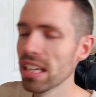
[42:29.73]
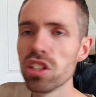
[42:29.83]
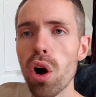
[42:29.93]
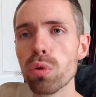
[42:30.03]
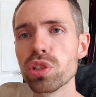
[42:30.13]

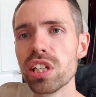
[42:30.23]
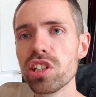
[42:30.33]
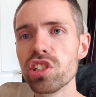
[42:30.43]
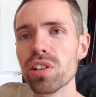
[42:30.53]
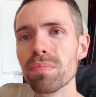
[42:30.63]
whole
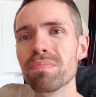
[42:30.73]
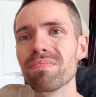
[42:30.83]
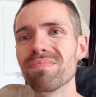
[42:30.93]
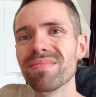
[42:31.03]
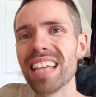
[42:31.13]
system
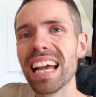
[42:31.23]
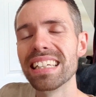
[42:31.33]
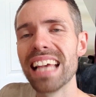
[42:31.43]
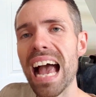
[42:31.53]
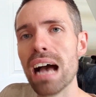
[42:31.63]

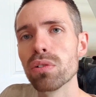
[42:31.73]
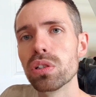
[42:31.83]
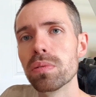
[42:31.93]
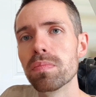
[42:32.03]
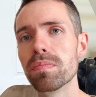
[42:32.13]
takes it
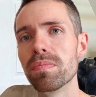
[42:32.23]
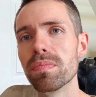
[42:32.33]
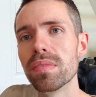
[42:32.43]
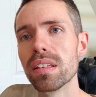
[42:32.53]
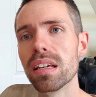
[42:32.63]
out.
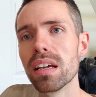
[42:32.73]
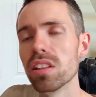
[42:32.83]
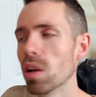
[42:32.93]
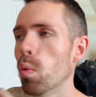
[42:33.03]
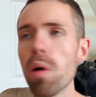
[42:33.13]

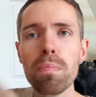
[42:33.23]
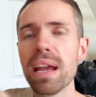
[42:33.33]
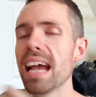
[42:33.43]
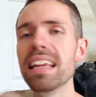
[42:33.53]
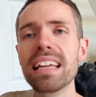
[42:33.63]
There won't
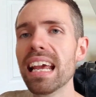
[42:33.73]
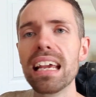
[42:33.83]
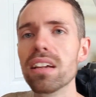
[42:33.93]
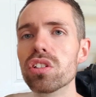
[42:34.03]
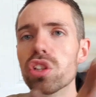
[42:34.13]
be any
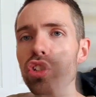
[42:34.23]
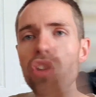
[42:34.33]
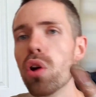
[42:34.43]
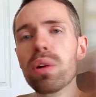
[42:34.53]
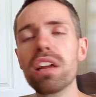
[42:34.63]
need. There's
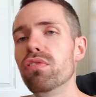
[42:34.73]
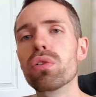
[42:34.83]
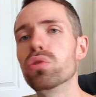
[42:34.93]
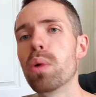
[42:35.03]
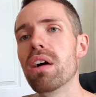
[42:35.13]
no need
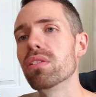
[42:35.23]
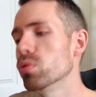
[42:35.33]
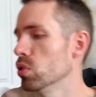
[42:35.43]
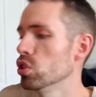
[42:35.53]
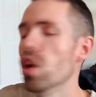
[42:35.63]
for a dwell
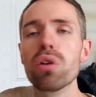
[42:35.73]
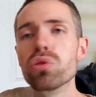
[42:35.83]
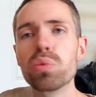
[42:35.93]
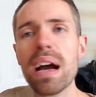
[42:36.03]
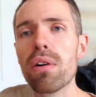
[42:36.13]
angle. There's no
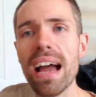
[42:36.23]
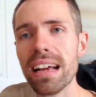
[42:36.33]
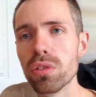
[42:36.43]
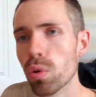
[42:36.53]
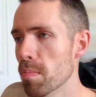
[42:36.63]
dwell
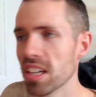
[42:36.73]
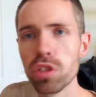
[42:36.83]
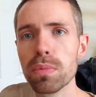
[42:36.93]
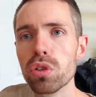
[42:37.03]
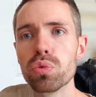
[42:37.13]
angle
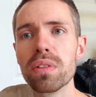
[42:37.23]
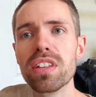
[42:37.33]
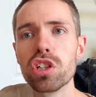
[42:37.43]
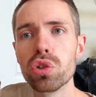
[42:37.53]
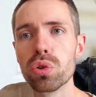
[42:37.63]
measurement with
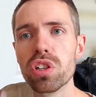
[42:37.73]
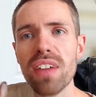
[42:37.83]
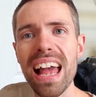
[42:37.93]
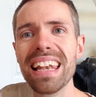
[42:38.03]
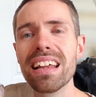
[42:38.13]
this sort
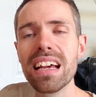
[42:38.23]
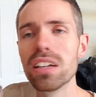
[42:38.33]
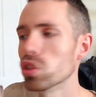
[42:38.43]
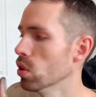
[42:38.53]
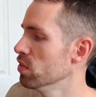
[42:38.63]

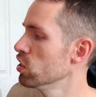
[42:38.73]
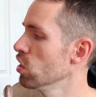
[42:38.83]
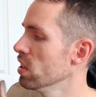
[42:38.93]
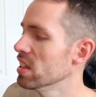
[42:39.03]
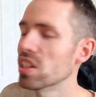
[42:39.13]
of
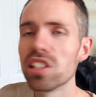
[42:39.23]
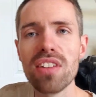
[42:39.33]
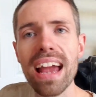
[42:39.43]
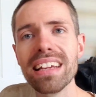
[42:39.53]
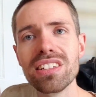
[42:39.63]
solid
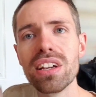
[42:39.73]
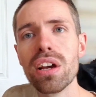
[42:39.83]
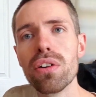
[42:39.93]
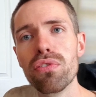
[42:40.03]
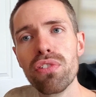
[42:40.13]
state
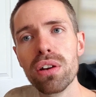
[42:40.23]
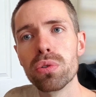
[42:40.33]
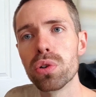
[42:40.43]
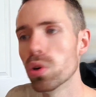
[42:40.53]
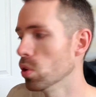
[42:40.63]

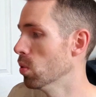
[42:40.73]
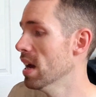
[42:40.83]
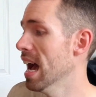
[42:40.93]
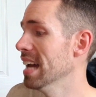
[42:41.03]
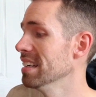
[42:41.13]
field coil,
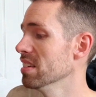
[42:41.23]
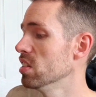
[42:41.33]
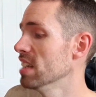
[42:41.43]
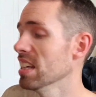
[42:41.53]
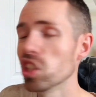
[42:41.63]
and
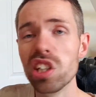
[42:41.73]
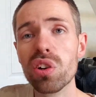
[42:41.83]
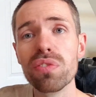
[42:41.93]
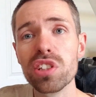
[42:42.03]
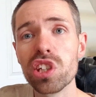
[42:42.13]
there's actually
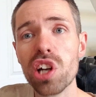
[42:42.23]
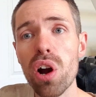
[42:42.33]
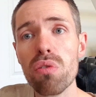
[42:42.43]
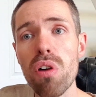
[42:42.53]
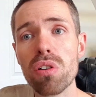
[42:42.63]
nothing to
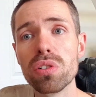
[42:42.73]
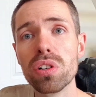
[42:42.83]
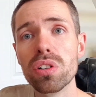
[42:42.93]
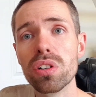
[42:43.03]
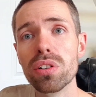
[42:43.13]
go wrong.
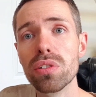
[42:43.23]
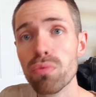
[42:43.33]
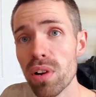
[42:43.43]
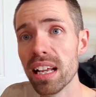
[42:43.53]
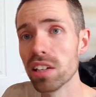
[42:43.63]
There
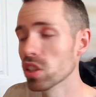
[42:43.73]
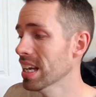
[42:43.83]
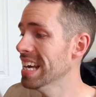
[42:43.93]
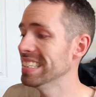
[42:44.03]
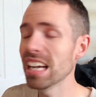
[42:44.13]
really isn't.
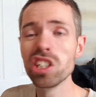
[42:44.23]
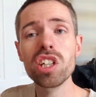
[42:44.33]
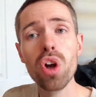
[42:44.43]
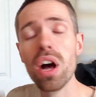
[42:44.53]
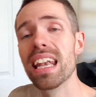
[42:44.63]
It's actually
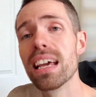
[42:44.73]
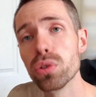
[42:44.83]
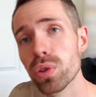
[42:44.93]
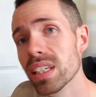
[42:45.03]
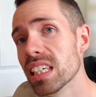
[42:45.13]
not
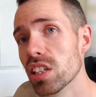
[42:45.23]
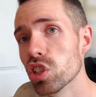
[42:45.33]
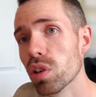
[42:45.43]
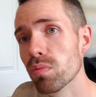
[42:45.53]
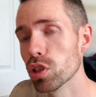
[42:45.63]
electronic in
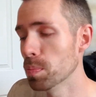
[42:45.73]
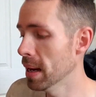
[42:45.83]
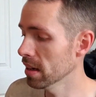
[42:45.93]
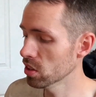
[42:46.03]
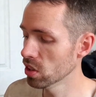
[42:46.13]
some
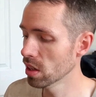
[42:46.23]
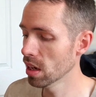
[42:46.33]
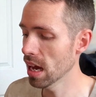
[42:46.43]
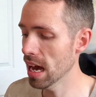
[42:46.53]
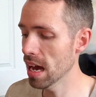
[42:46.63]
respects,
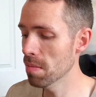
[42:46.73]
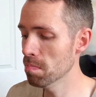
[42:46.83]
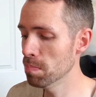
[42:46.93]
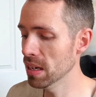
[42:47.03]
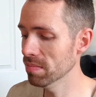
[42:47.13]

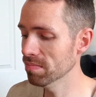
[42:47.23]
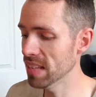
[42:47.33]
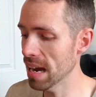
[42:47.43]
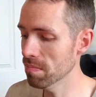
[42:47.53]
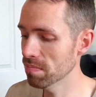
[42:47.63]
but
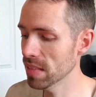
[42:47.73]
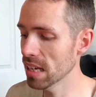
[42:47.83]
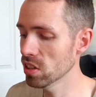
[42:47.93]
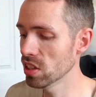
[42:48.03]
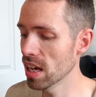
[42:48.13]
yeah,
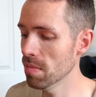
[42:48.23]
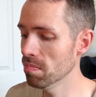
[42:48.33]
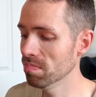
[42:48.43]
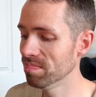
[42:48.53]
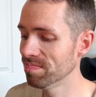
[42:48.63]
that's
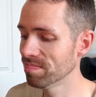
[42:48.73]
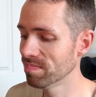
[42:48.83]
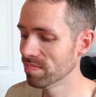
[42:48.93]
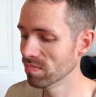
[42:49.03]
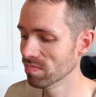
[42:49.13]

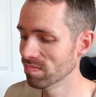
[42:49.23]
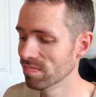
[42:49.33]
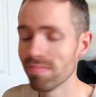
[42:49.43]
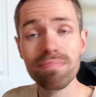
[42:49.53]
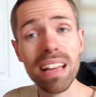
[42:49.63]

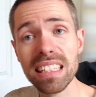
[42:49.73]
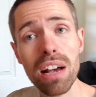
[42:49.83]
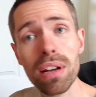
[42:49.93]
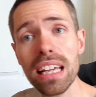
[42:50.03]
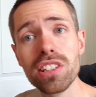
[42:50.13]

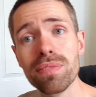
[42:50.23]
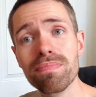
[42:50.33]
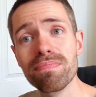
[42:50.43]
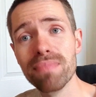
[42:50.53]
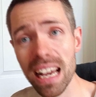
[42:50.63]
how it is.
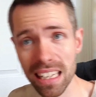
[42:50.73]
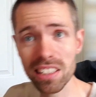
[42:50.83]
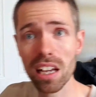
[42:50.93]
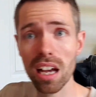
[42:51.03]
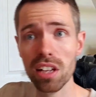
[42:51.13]
That
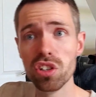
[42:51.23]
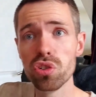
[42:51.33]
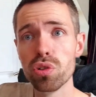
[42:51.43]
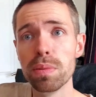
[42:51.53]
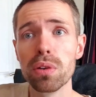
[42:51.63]
is a
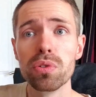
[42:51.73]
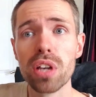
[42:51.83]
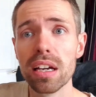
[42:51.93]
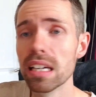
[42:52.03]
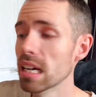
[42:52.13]

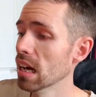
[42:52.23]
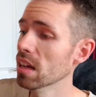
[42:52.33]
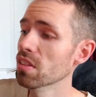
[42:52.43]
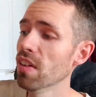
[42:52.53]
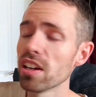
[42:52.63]
distributor.
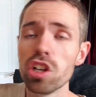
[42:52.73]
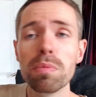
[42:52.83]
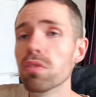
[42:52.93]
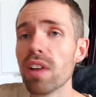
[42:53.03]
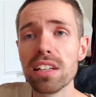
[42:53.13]
The vacuum
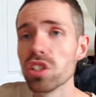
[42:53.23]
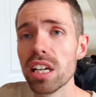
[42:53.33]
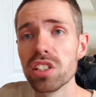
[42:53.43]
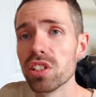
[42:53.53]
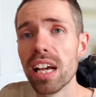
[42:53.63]
advance,
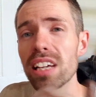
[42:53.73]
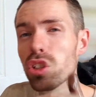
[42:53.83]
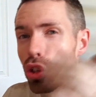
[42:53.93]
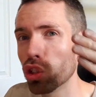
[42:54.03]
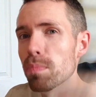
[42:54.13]
as I say, is
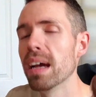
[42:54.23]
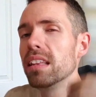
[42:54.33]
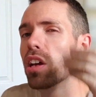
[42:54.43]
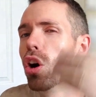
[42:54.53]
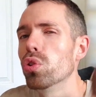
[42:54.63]
just to make
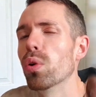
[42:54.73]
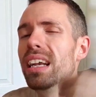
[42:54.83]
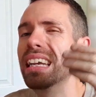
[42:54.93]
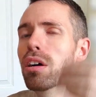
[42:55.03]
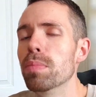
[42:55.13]
the idle a
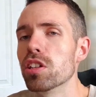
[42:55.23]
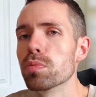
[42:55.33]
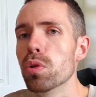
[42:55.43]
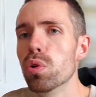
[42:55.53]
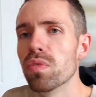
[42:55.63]
little bit
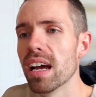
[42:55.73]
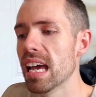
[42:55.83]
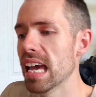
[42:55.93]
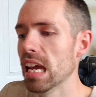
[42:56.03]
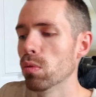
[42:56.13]
smoother.
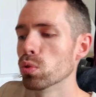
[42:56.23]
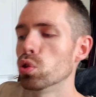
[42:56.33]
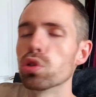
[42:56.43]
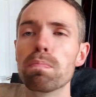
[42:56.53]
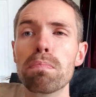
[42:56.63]
It will
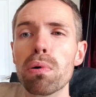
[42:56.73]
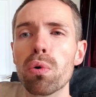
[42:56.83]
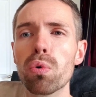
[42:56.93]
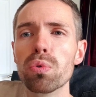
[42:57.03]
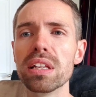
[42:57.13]
just
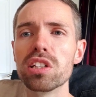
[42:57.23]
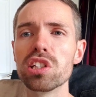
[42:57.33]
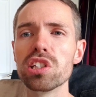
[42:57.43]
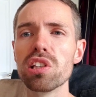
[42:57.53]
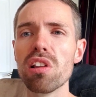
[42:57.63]
pull this
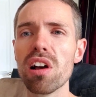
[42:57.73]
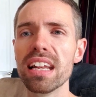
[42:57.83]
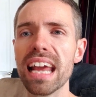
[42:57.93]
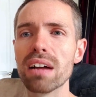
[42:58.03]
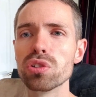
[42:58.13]

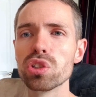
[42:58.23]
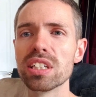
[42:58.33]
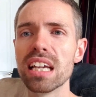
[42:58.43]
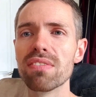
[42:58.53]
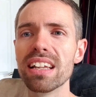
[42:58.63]
slightly out just
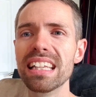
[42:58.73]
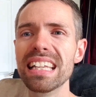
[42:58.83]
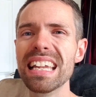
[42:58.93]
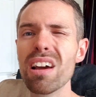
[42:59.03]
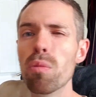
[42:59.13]
to give a
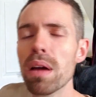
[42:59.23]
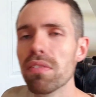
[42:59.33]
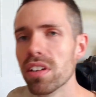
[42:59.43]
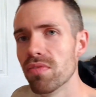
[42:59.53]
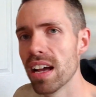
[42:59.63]
little bit
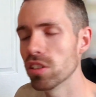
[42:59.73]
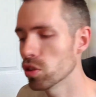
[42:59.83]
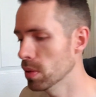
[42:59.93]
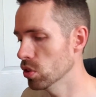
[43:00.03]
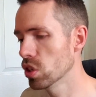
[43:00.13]
of
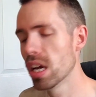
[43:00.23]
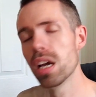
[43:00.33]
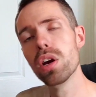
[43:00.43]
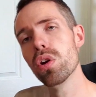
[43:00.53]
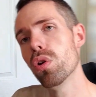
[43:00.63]
advancement.
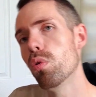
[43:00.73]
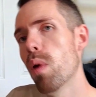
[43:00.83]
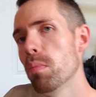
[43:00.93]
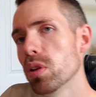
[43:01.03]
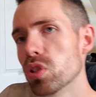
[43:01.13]
When we